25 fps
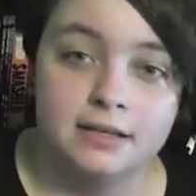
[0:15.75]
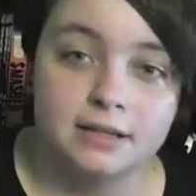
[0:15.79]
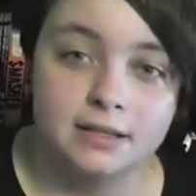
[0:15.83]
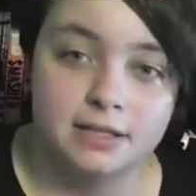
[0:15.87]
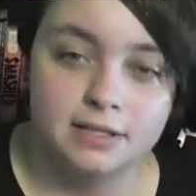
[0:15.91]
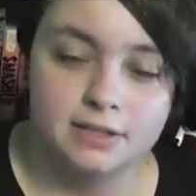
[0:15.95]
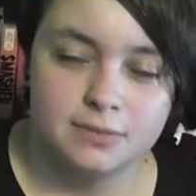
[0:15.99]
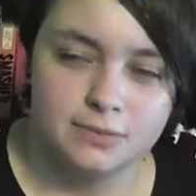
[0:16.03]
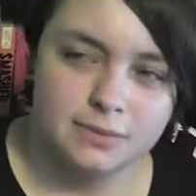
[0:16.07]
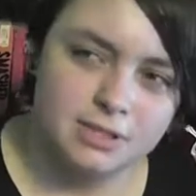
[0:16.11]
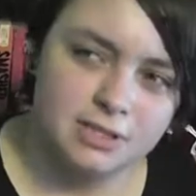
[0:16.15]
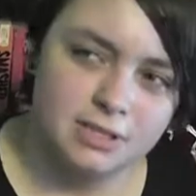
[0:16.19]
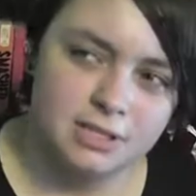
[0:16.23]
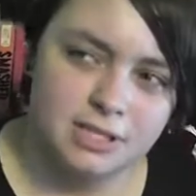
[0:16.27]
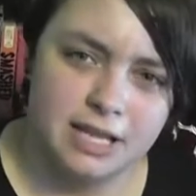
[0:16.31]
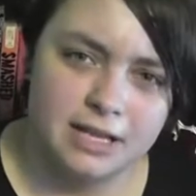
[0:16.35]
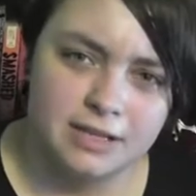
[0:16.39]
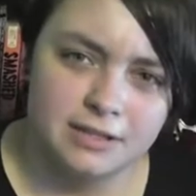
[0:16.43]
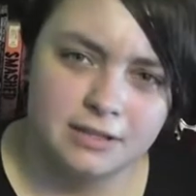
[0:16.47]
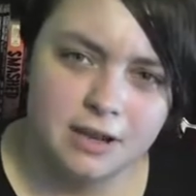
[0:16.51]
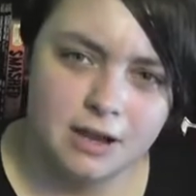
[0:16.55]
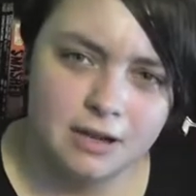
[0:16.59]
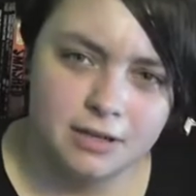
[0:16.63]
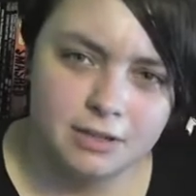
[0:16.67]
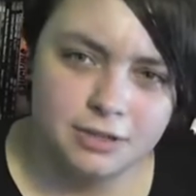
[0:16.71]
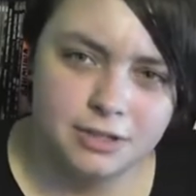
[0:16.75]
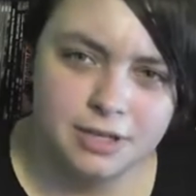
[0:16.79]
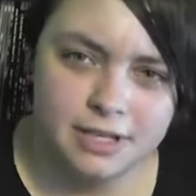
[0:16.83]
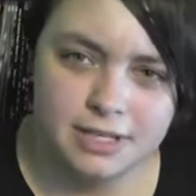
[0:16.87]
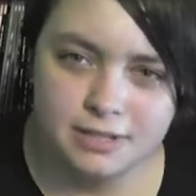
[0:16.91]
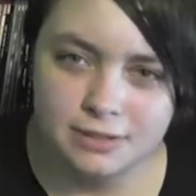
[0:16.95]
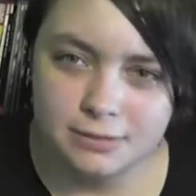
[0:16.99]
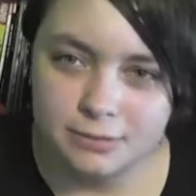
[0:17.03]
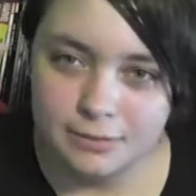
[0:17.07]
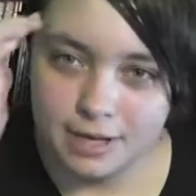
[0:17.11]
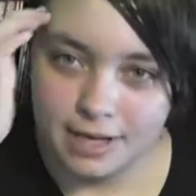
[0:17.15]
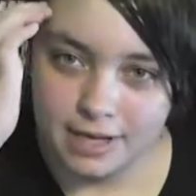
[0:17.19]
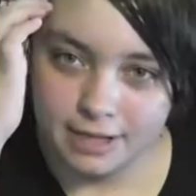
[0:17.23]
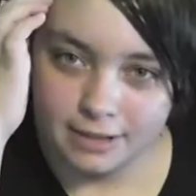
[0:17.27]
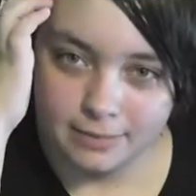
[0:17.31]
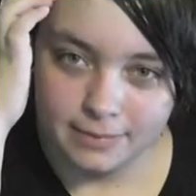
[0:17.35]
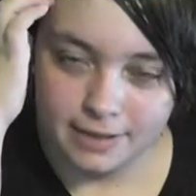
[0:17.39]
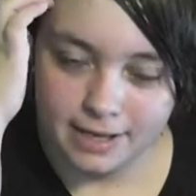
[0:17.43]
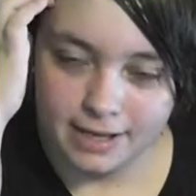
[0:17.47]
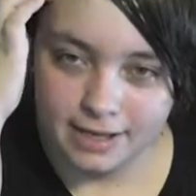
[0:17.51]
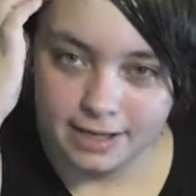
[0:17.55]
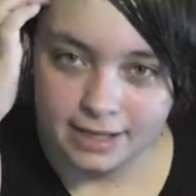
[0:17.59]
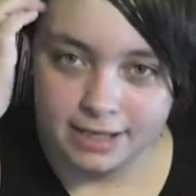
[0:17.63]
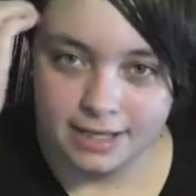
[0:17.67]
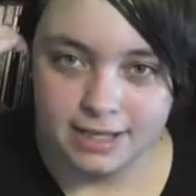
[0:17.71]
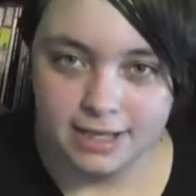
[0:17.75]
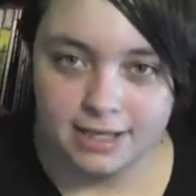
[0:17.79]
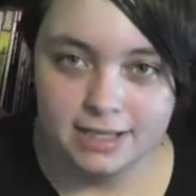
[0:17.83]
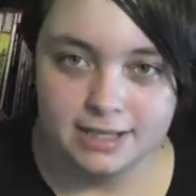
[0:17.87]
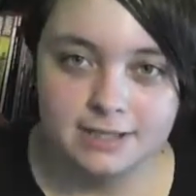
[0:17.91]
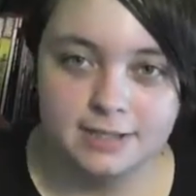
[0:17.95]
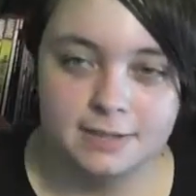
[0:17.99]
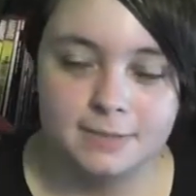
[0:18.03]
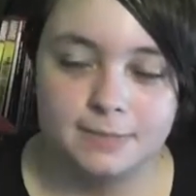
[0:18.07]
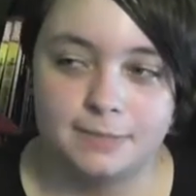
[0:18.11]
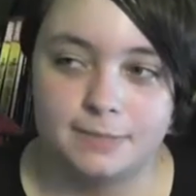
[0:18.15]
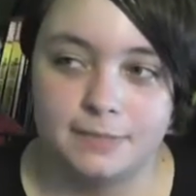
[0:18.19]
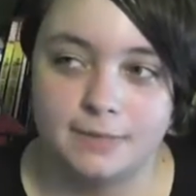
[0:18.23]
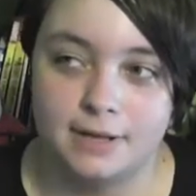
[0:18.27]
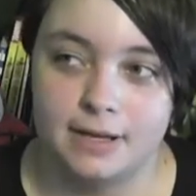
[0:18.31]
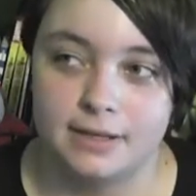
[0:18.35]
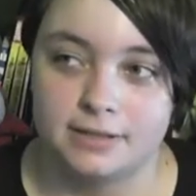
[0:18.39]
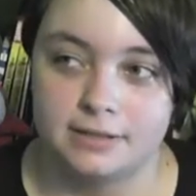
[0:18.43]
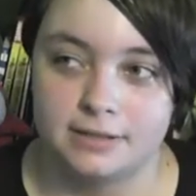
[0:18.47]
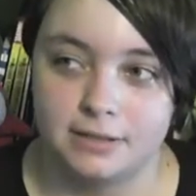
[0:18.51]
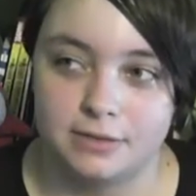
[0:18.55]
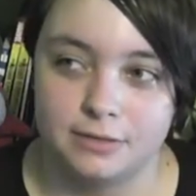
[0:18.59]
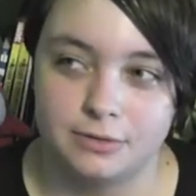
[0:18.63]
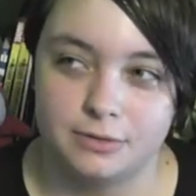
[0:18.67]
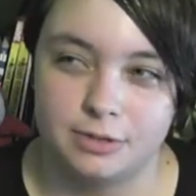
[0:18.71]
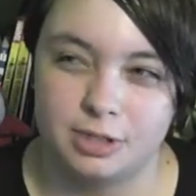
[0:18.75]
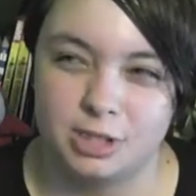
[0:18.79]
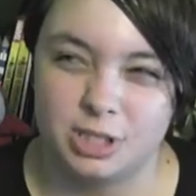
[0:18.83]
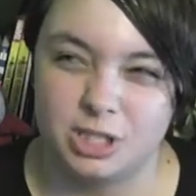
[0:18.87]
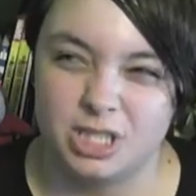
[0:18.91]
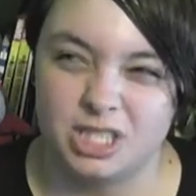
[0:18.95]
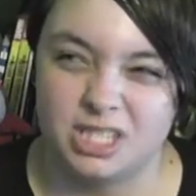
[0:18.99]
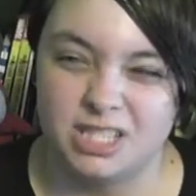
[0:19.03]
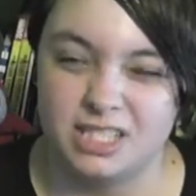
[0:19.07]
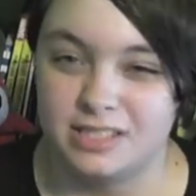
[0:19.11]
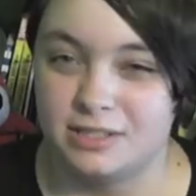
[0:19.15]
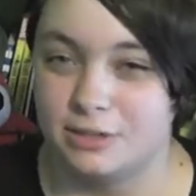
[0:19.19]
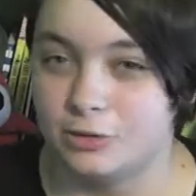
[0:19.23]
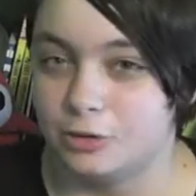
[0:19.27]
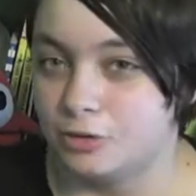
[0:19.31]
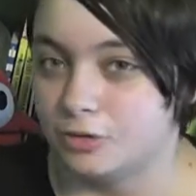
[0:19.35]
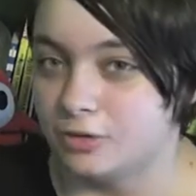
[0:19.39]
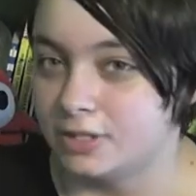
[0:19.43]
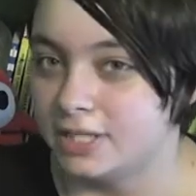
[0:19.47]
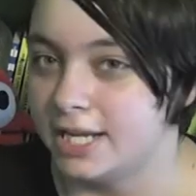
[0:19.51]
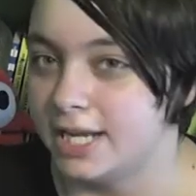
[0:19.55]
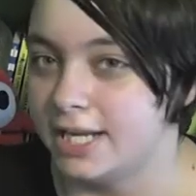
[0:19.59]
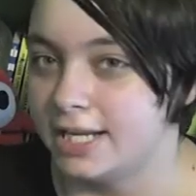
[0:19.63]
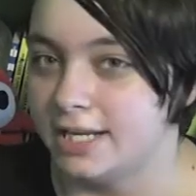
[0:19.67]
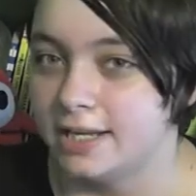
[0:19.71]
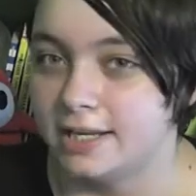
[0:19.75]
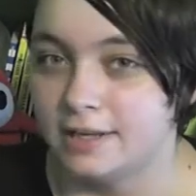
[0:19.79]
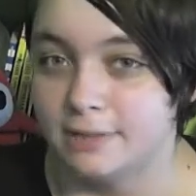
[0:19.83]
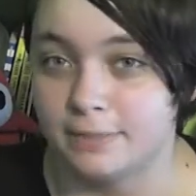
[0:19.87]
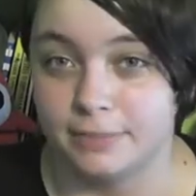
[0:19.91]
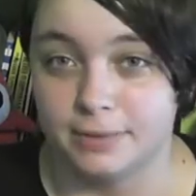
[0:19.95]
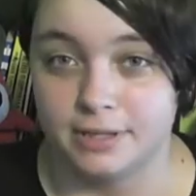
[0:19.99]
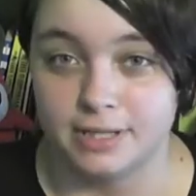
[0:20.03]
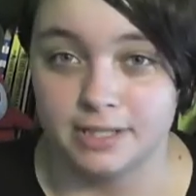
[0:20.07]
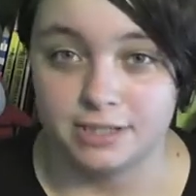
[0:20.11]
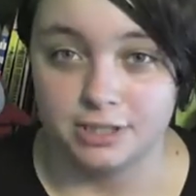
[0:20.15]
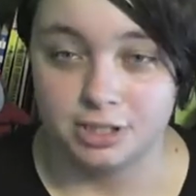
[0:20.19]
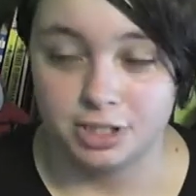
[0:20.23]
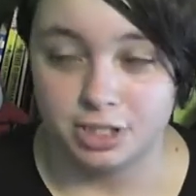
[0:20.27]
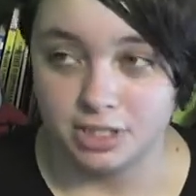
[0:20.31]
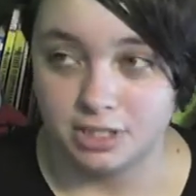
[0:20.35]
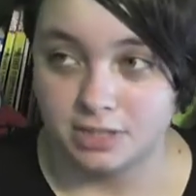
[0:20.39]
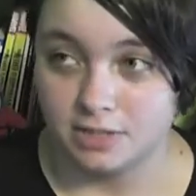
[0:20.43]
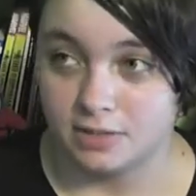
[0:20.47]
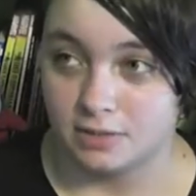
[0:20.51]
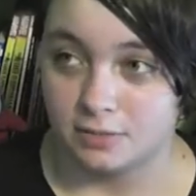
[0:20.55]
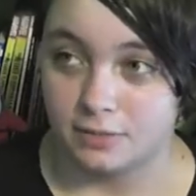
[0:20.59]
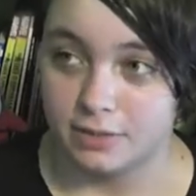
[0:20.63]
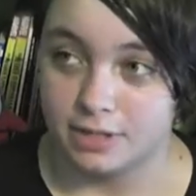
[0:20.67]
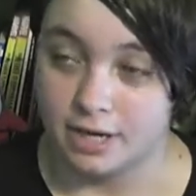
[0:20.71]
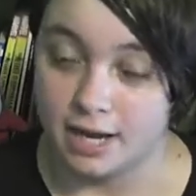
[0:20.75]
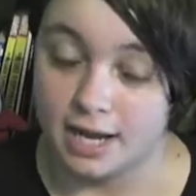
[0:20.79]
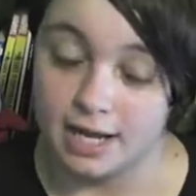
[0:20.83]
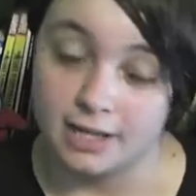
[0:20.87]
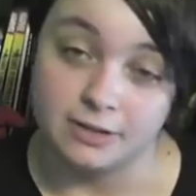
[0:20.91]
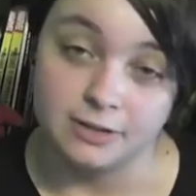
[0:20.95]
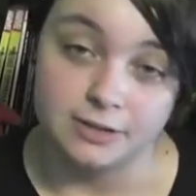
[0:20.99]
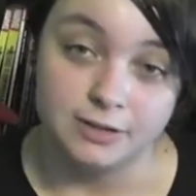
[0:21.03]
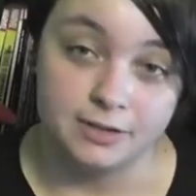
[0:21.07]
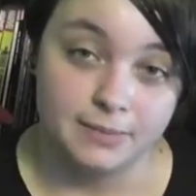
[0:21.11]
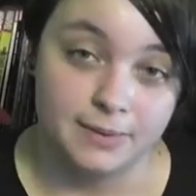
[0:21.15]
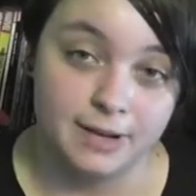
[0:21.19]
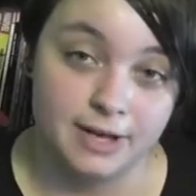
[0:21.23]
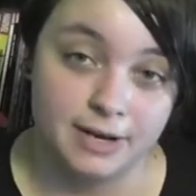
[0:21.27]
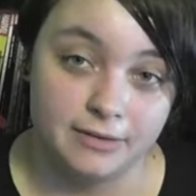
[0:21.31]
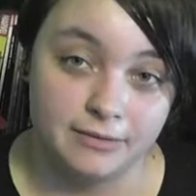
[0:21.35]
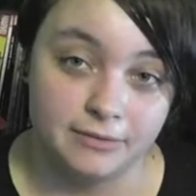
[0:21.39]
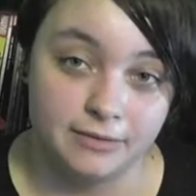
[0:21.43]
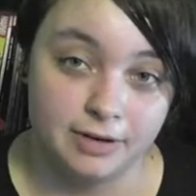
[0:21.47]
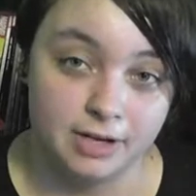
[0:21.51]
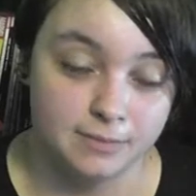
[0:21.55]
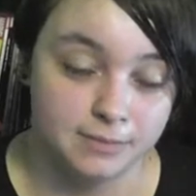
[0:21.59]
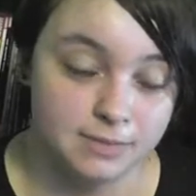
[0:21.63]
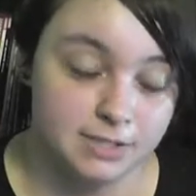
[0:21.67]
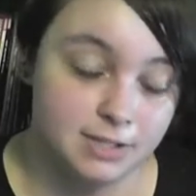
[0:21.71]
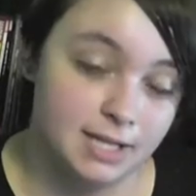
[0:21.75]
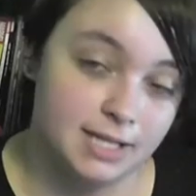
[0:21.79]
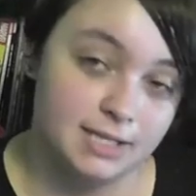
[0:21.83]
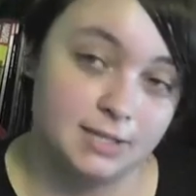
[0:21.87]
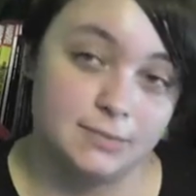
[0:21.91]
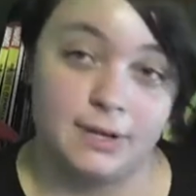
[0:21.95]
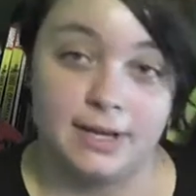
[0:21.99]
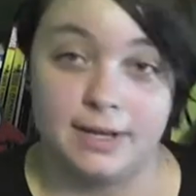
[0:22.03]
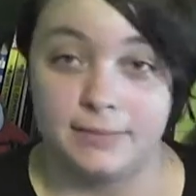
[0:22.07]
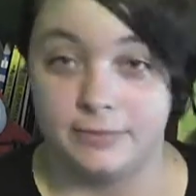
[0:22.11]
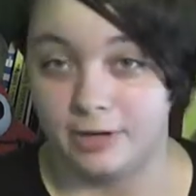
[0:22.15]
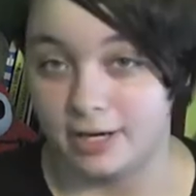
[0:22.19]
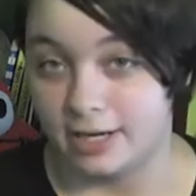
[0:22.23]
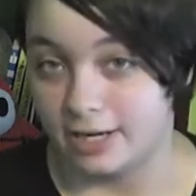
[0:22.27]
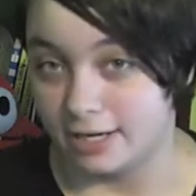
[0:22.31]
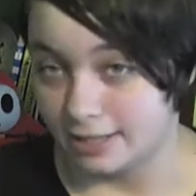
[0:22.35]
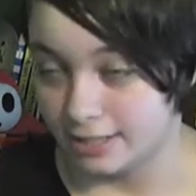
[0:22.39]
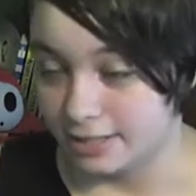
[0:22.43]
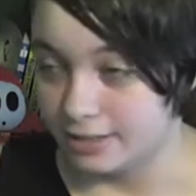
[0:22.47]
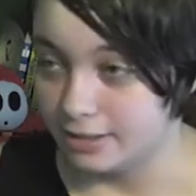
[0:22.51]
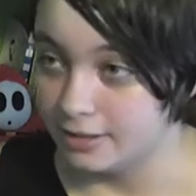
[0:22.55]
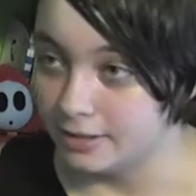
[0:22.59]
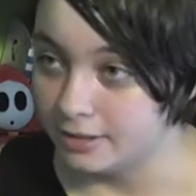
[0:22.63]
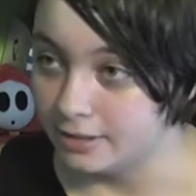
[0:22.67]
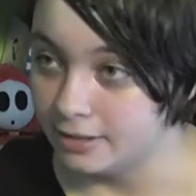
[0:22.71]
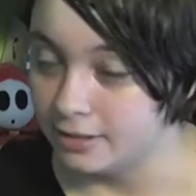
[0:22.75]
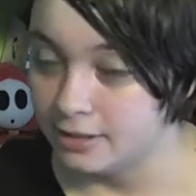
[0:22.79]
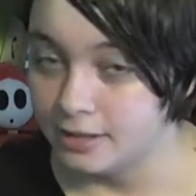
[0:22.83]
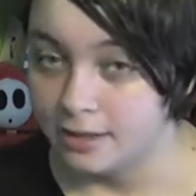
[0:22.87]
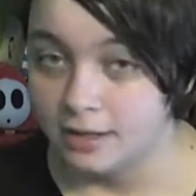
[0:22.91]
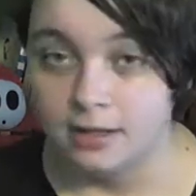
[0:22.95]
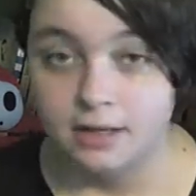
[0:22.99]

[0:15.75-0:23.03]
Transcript: This was a TikTok trend a while back, I guess, so she didn't create it, but she is where I learned about it from, so that's why I'm crediting her.